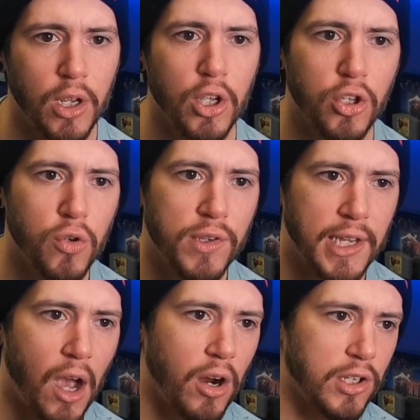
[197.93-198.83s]
use the
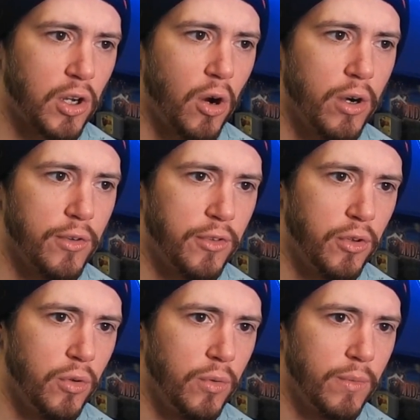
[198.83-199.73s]
ox cart
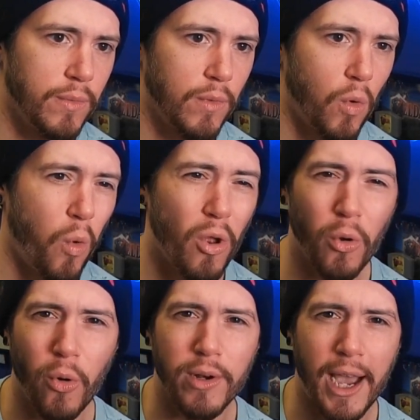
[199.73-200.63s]
to quote
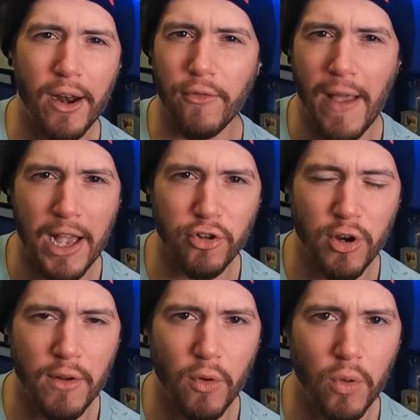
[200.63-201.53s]
unquote kind of fast
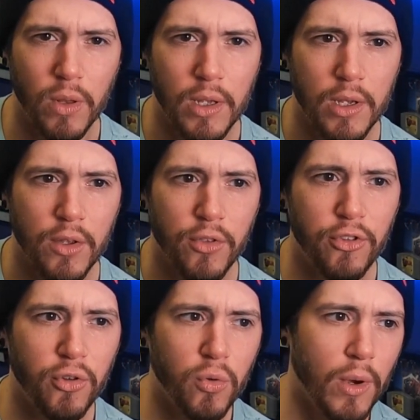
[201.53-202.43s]
travel
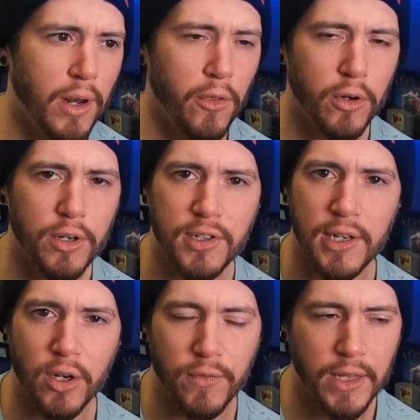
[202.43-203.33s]
to another
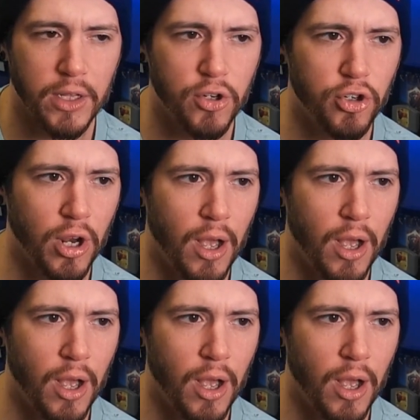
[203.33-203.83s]
city or village.